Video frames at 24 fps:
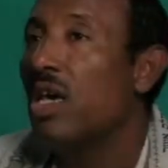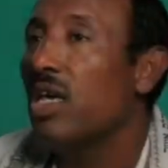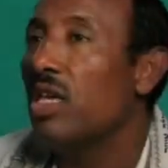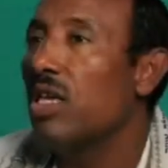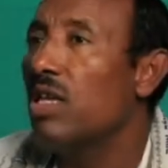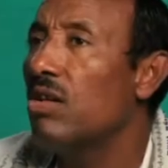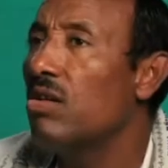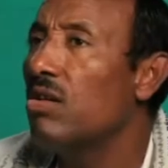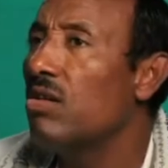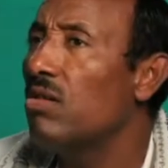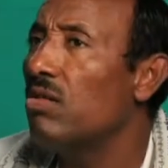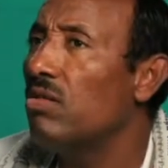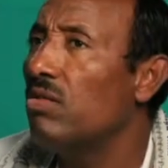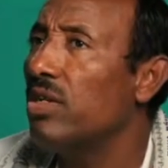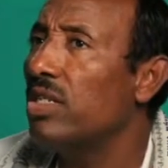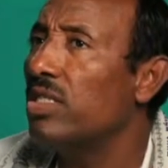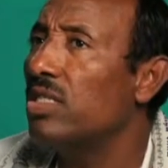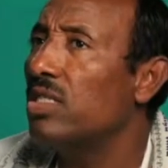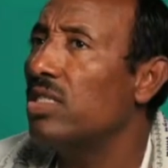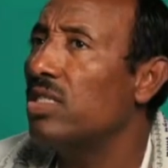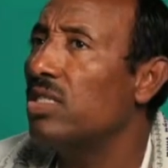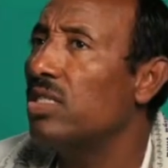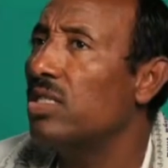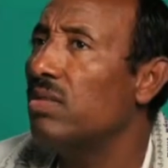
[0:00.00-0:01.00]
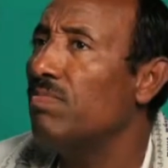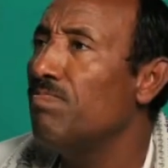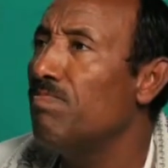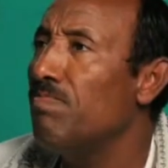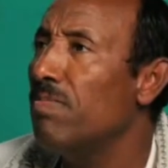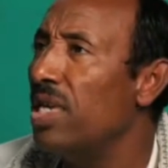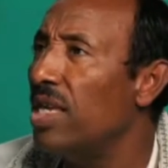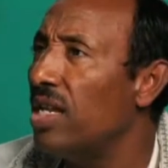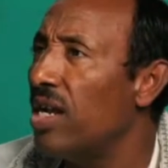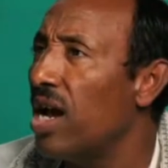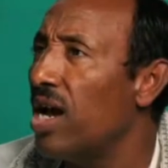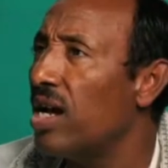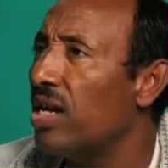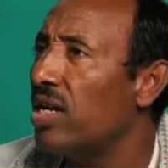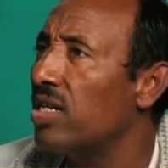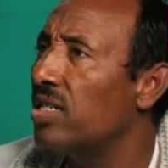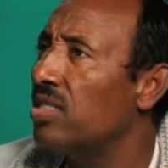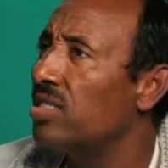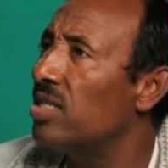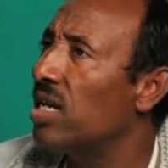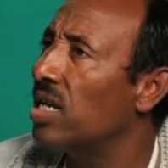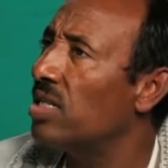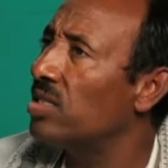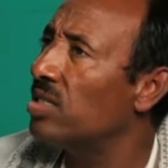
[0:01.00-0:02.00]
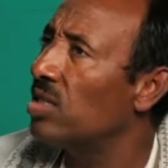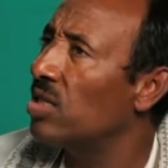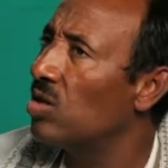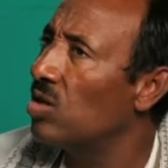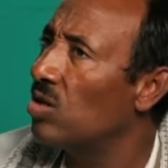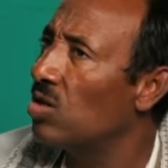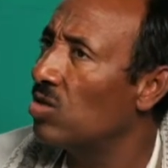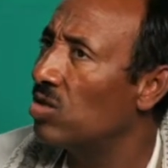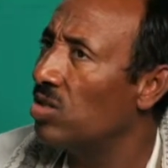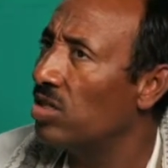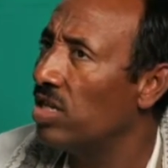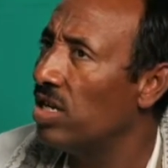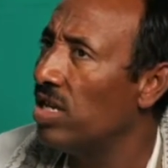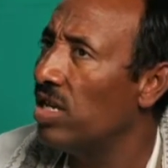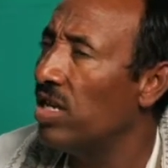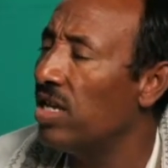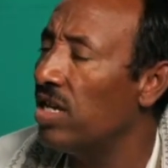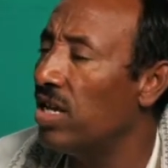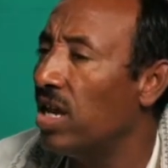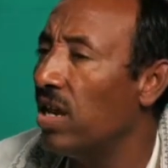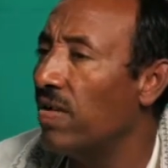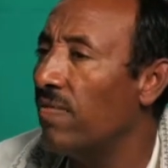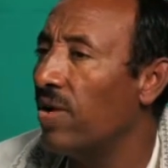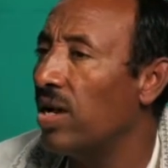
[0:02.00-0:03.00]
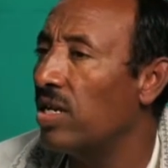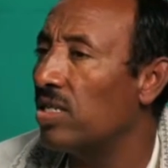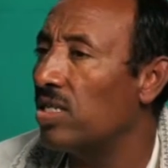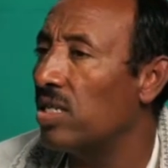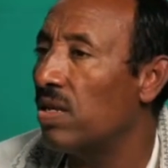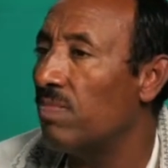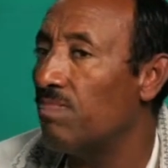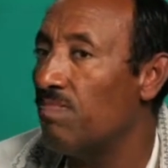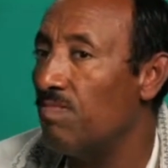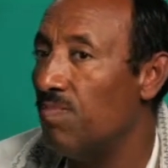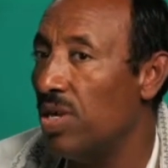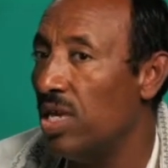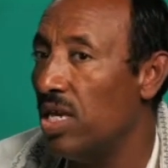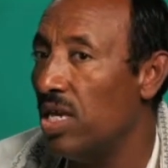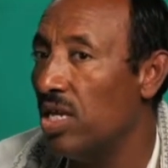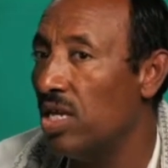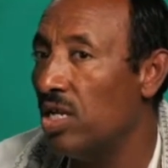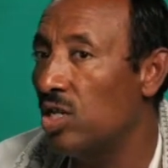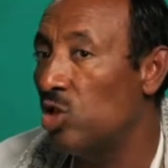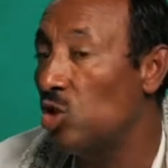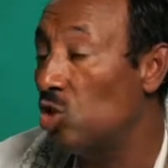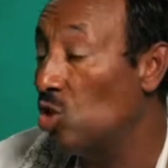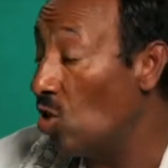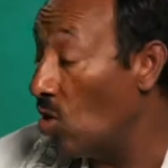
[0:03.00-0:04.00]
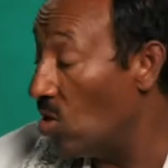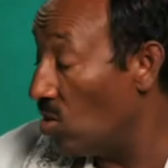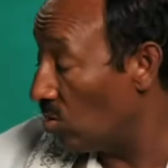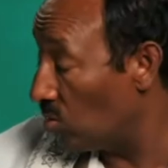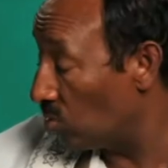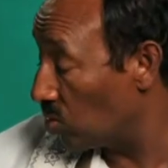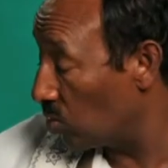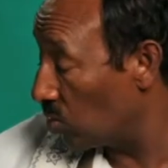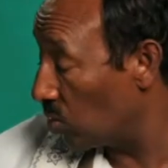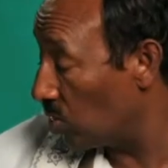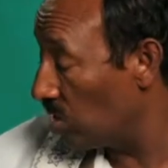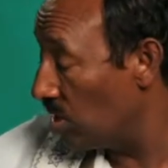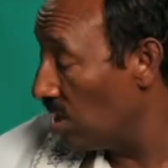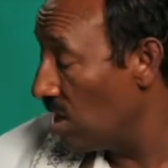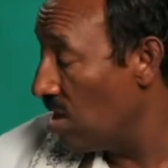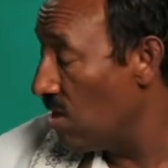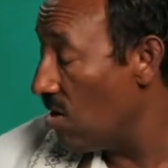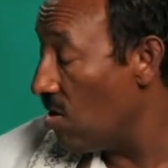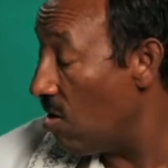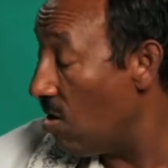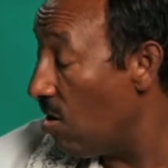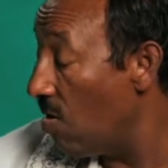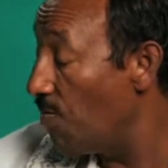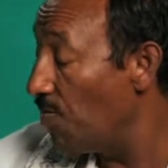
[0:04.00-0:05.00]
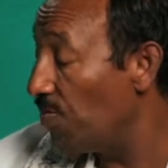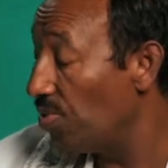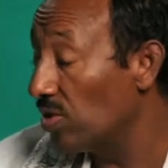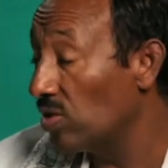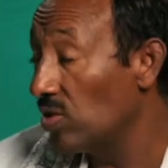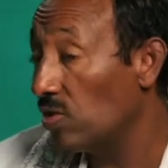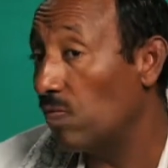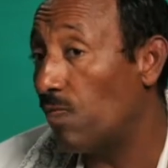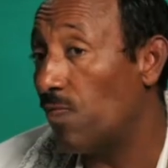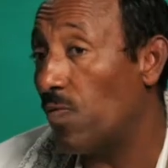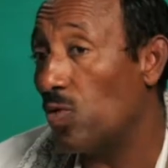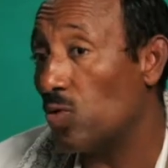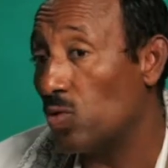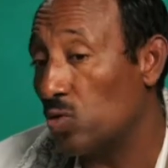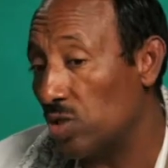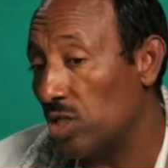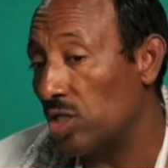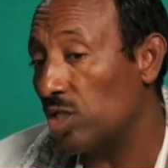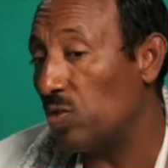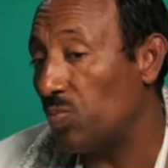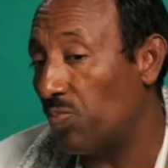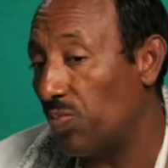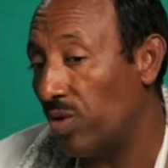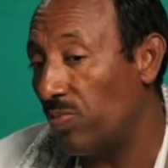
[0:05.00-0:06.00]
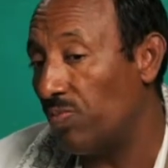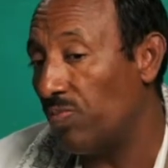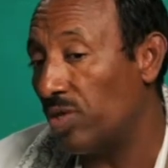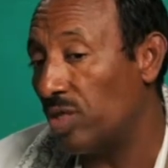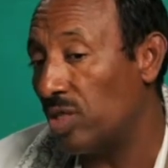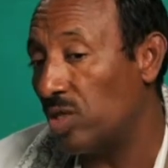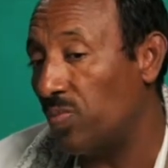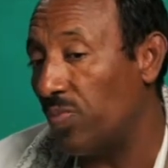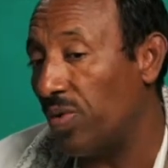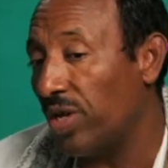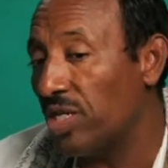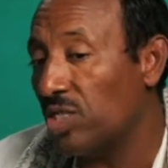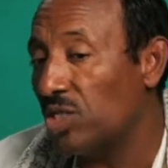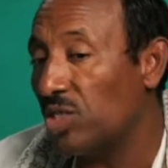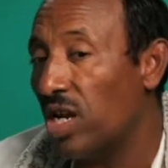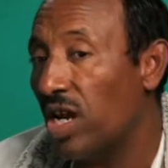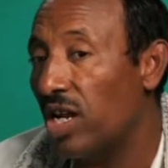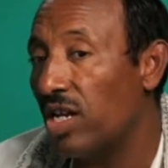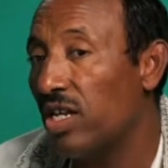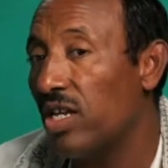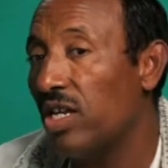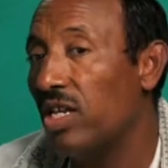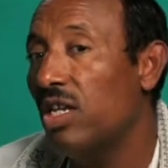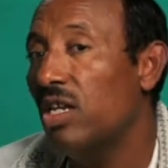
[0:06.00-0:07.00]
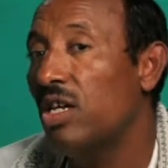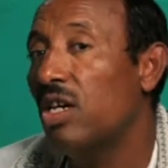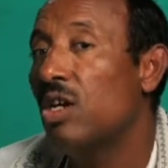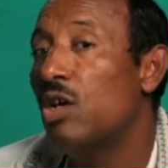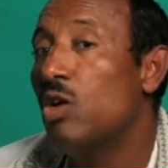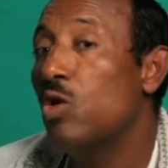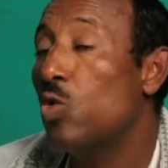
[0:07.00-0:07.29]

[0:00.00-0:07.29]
You know, it is a miracle that the Lord really gave us a big doors open for these people, especially